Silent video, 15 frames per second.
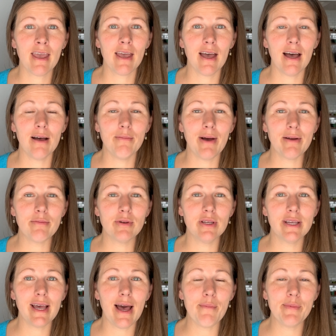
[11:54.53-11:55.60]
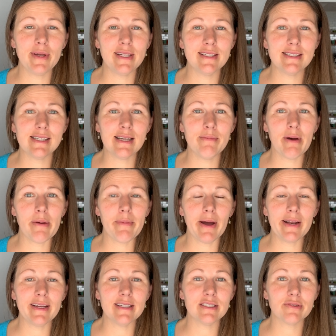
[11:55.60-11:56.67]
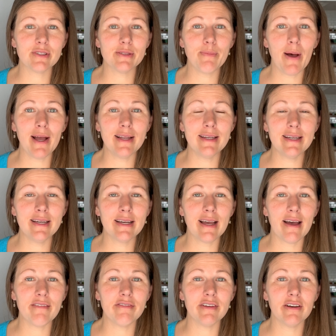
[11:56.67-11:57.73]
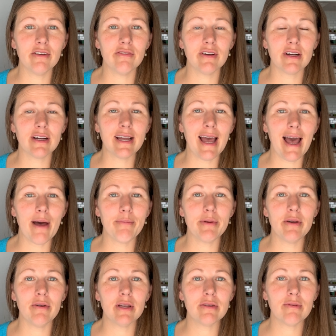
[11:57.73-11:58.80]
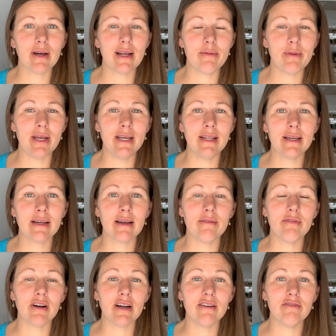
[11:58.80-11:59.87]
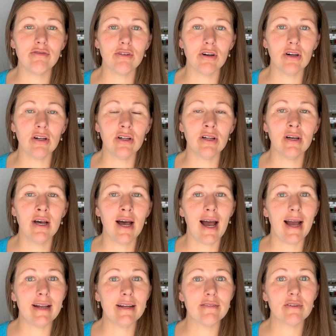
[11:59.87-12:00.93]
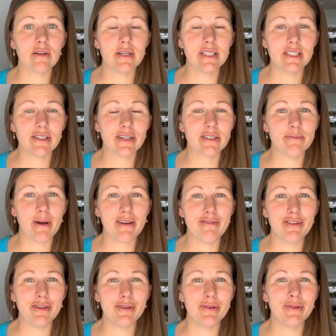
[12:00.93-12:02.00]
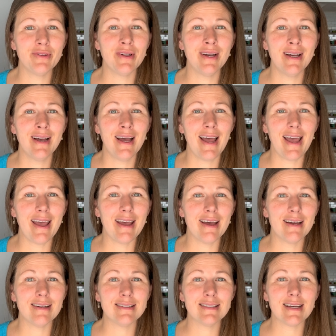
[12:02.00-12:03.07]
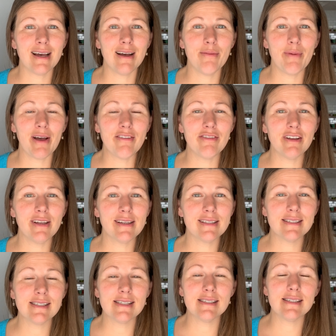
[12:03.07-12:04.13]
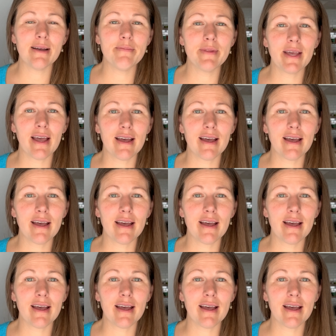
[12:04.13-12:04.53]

Um, I'm really happy to see my body is responding. I feel very happy with what I'm eating. I'm very full. I never restrict my food. And um, I feel like this is something